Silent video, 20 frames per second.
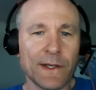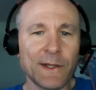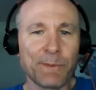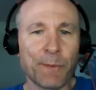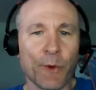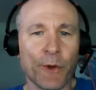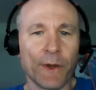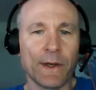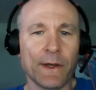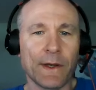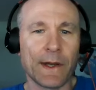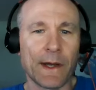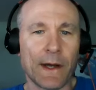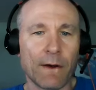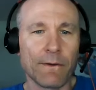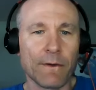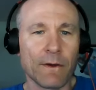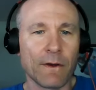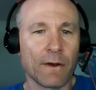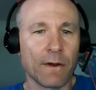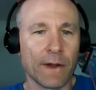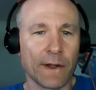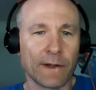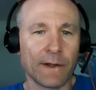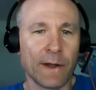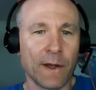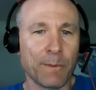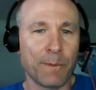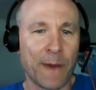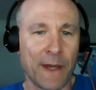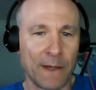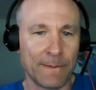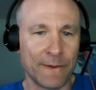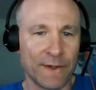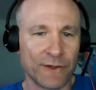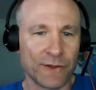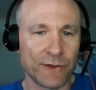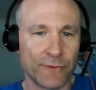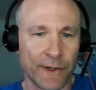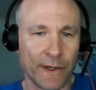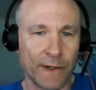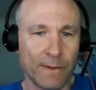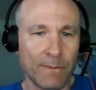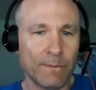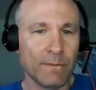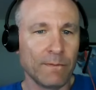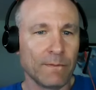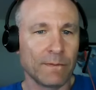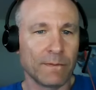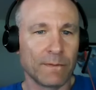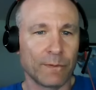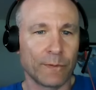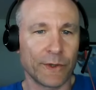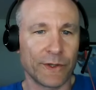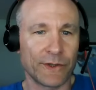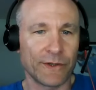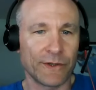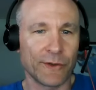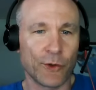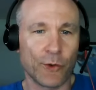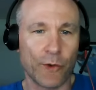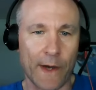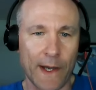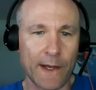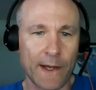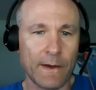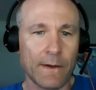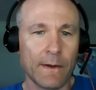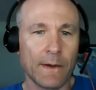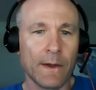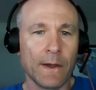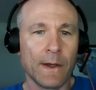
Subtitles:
this point now they're collecting a payment stream, which is great.